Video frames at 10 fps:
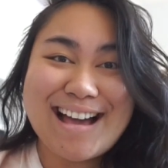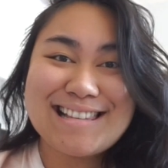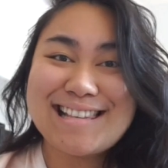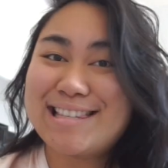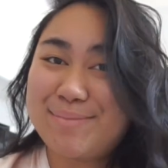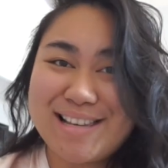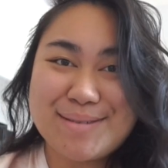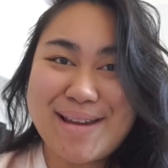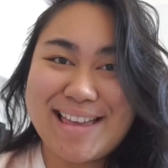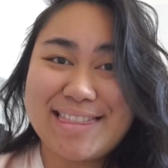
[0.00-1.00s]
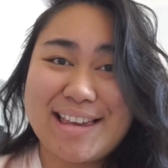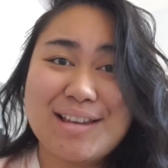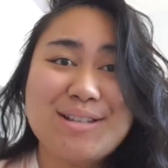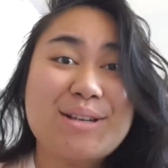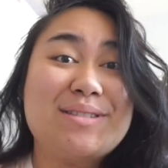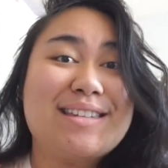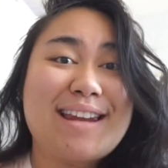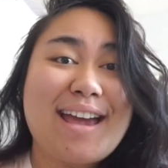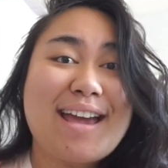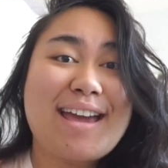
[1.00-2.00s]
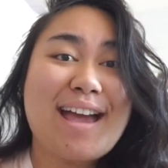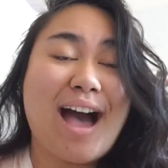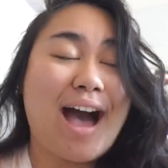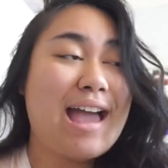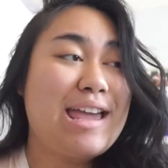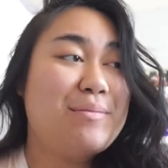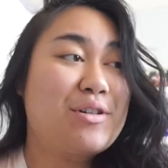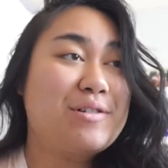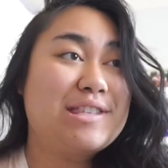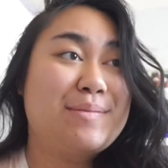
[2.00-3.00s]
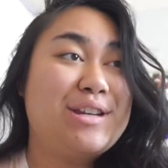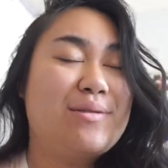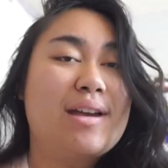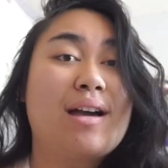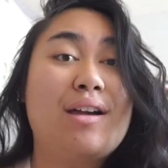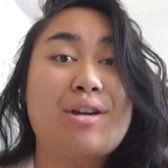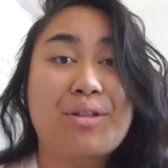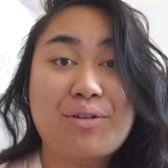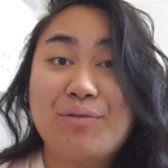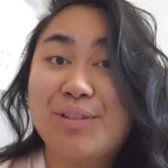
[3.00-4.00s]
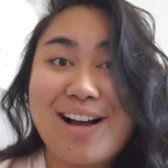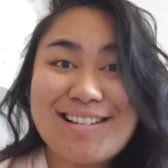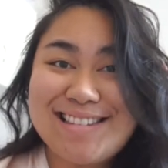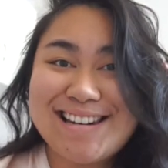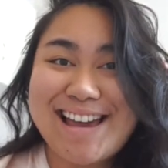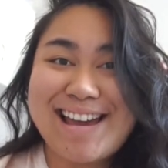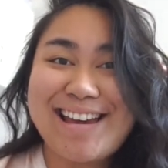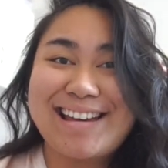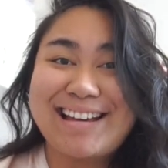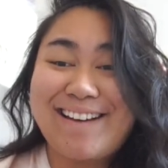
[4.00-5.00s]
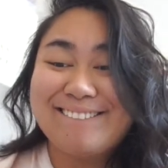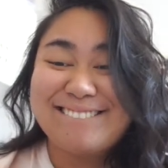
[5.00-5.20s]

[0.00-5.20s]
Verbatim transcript: guys, it's me Samantha. So today I am going to be doing another vlog today.